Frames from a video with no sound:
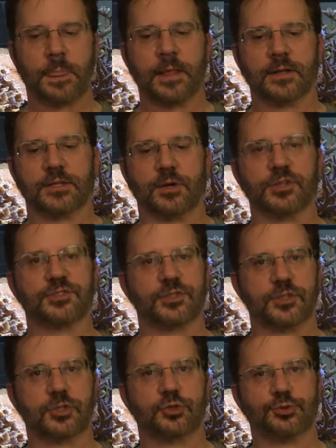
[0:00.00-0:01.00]
There are
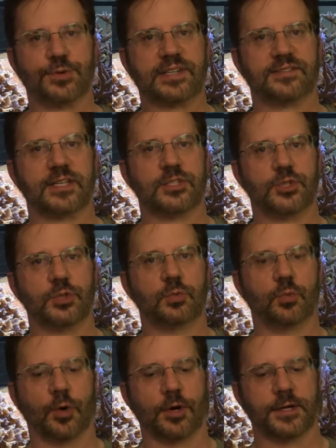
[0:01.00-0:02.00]
certain tricks that do
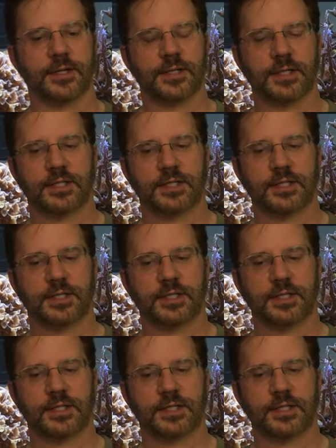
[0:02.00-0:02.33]
work.